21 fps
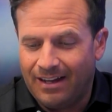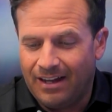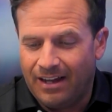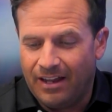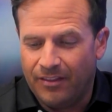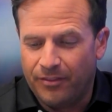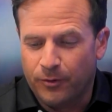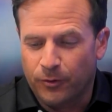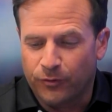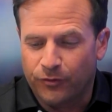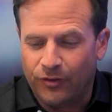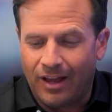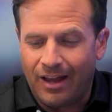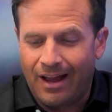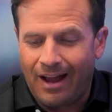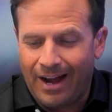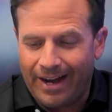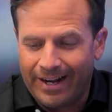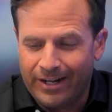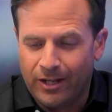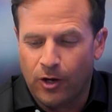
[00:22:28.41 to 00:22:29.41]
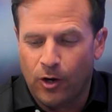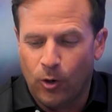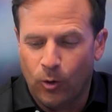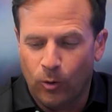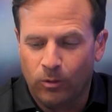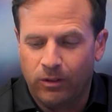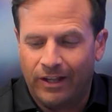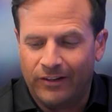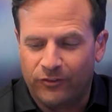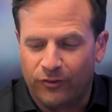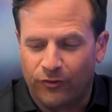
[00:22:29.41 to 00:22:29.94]
there's Idaho
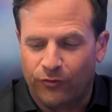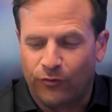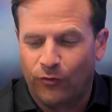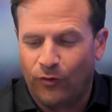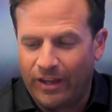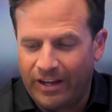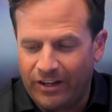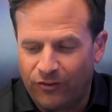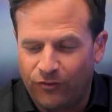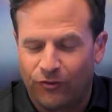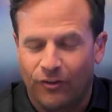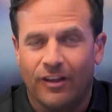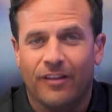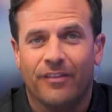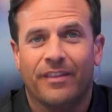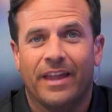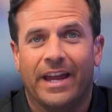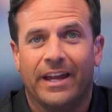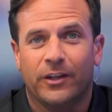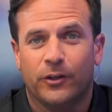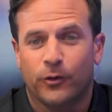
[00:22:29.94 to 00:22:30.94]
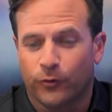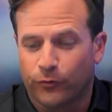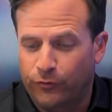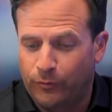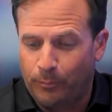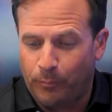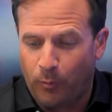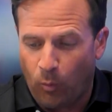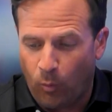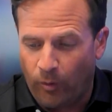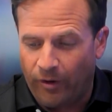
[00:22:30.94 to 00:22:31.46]
legislation that you're
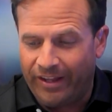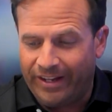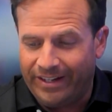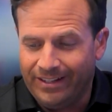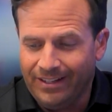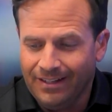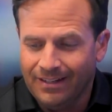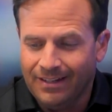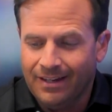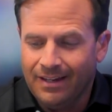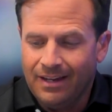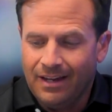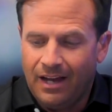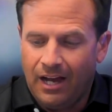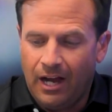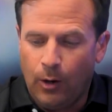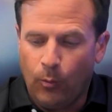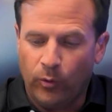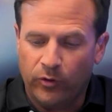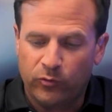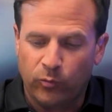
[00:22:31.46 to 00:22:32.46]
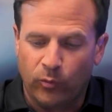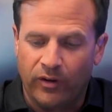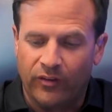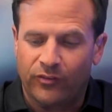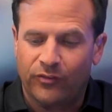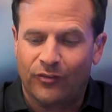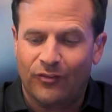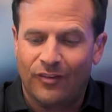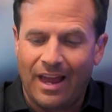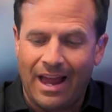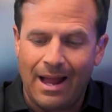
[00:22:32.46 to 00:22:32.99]
supporting, which would
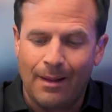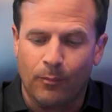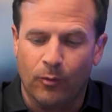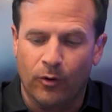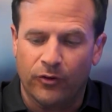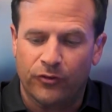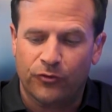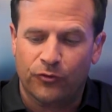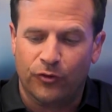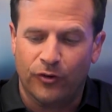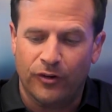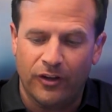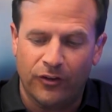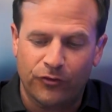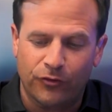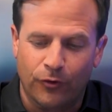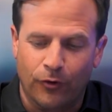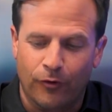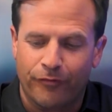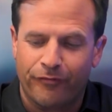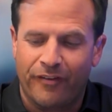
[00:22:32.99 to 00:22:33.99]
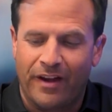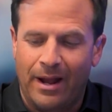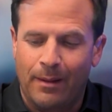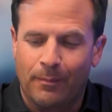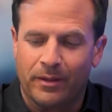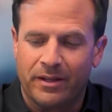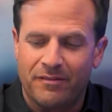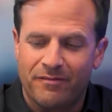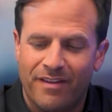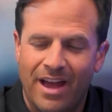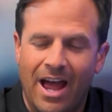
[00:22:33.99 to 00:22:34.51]
establish Traditional
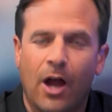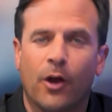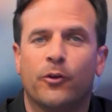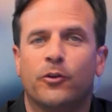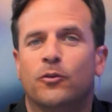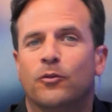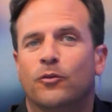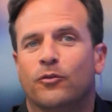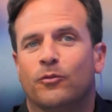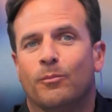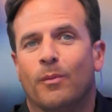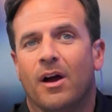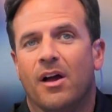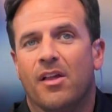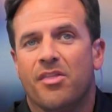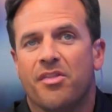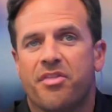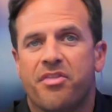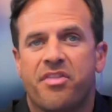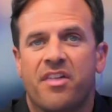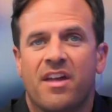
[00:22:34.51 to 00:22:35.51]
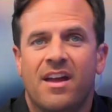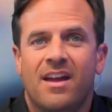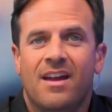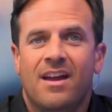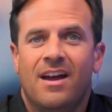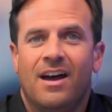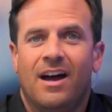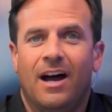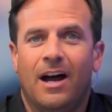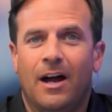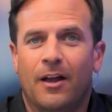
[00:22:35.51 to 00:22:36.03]
Family Values Month.
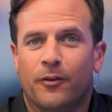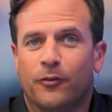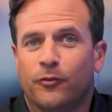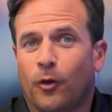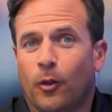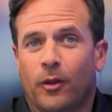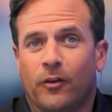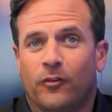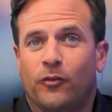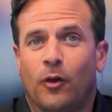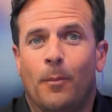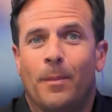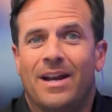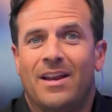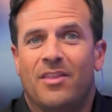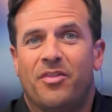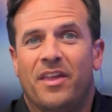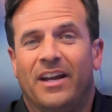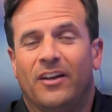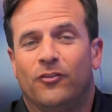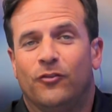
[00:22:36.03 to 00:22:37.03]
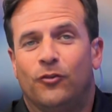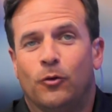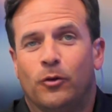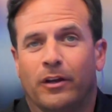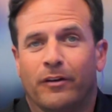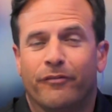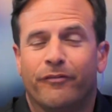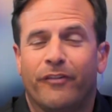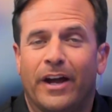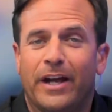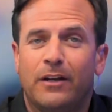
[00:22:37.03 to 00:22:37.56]
There's only so many things you can
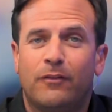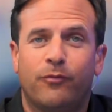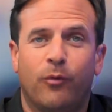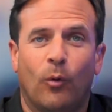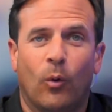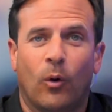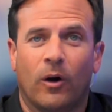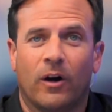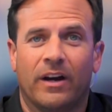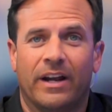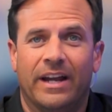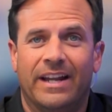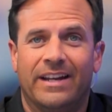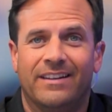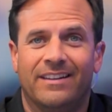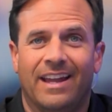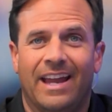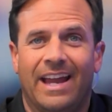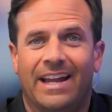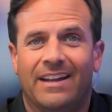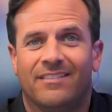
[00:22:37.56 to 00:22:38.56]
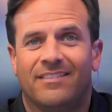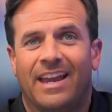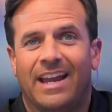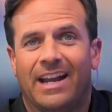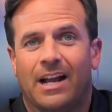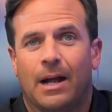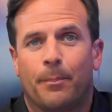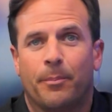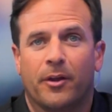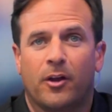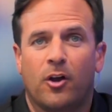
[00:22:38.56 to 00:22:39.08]
fight for and take
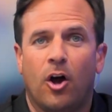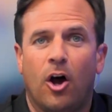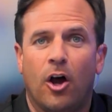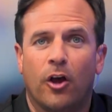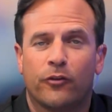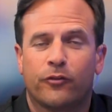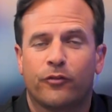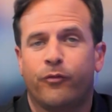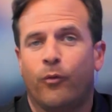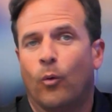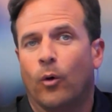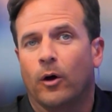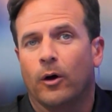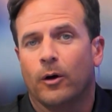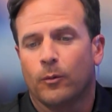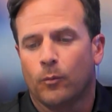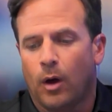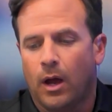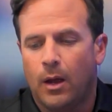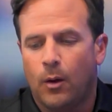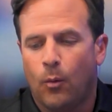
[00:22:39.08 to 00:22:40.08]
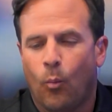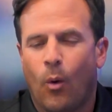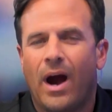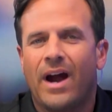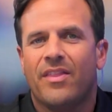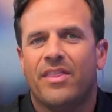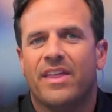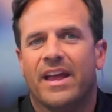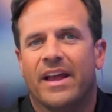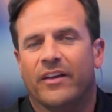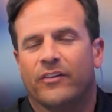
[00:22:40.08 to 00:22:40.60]
up the cause for. Why
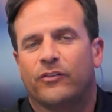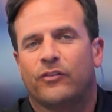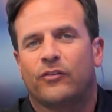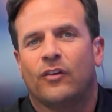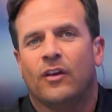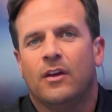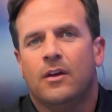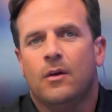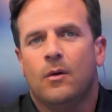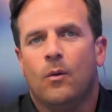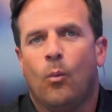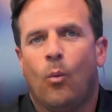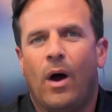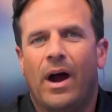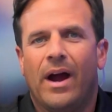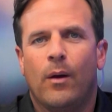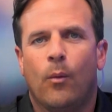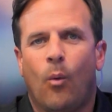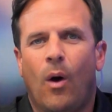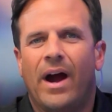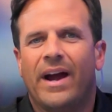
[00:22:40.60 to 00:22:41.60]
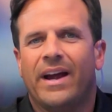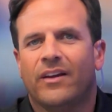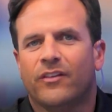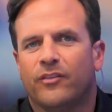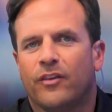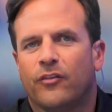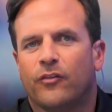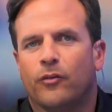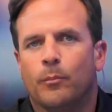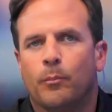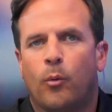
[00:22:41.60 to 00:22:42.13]
this? Why is
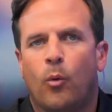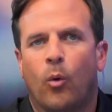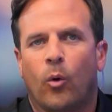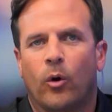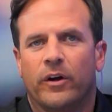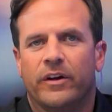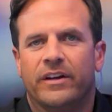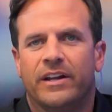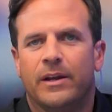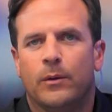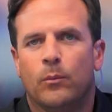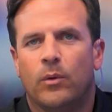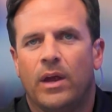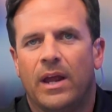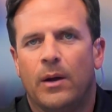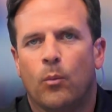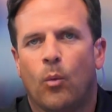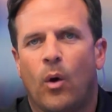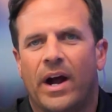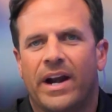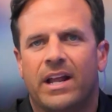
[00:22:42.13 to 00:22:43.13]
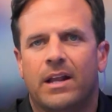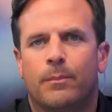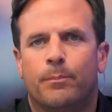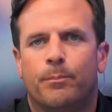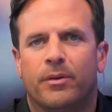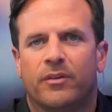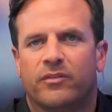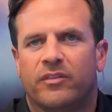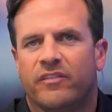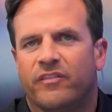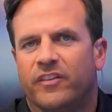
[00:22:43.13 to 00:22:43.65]
this important, and why did
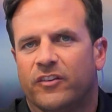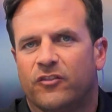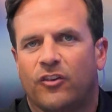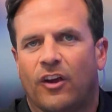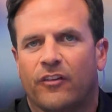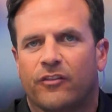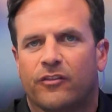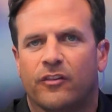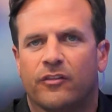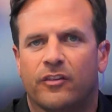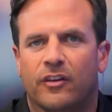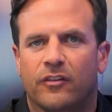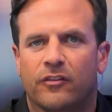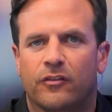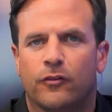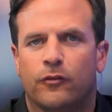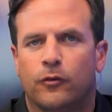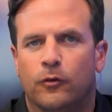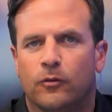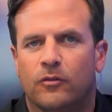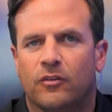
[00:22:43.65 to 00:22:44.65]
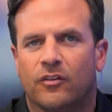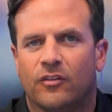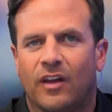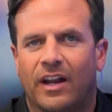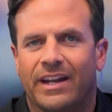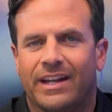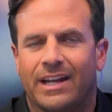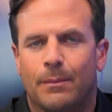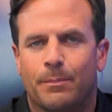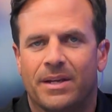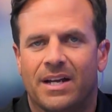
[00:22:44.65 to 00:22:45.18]
Pacific Justice Institute decide
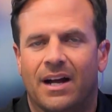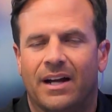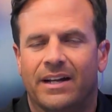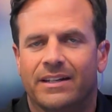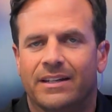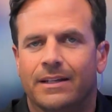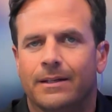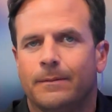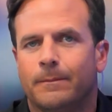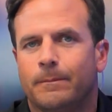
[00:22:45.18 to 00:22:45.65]
to get behind it?